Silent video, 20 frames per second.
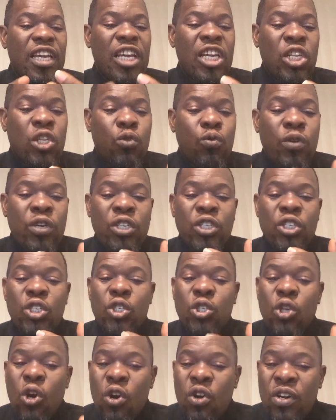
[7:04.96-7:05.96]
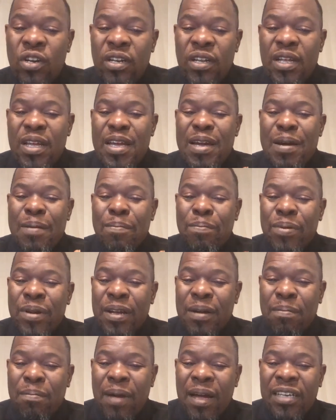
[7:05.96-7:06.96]
It will shun
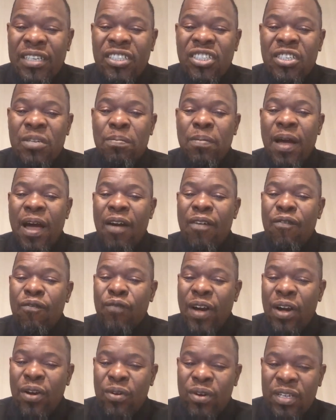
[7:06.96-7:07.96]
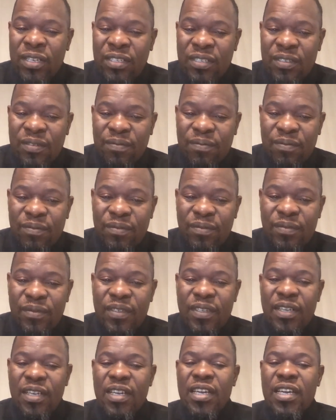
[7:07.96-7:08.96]
brinkmanship and violence.
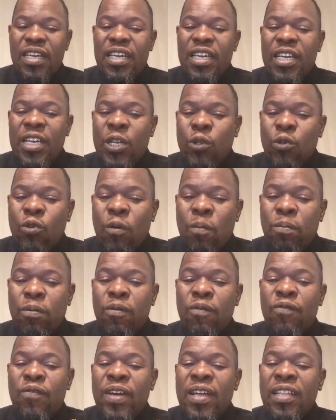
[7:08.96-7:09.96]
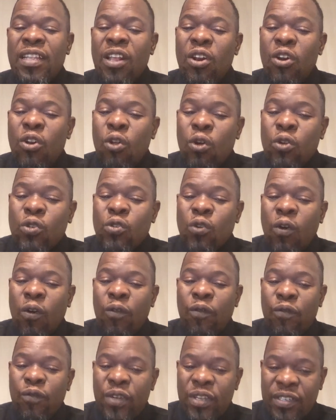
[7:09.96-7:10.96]
It will prevent loss
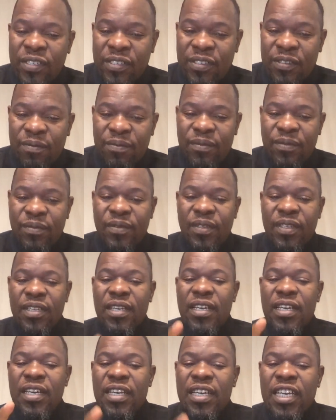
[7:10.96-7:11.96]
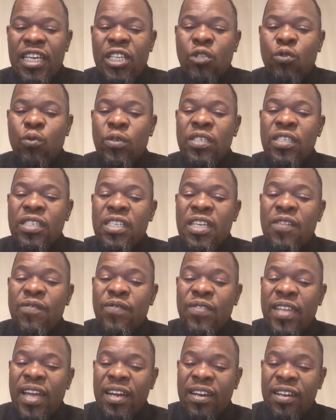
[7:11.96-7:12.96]
of face. It will
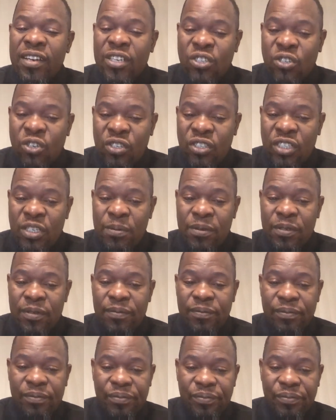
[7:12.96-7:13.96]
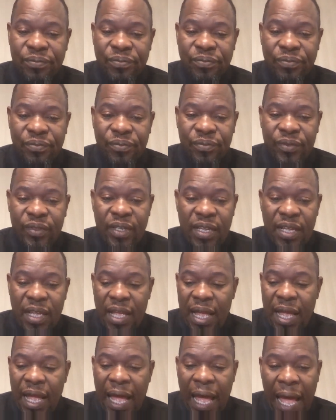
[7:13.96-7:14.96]
save their relationships
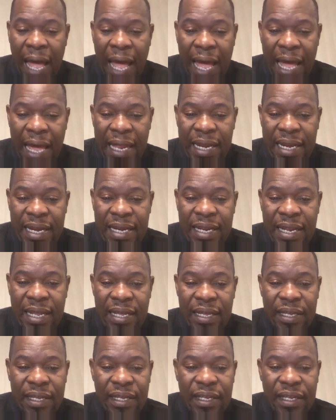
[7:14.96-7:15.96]
and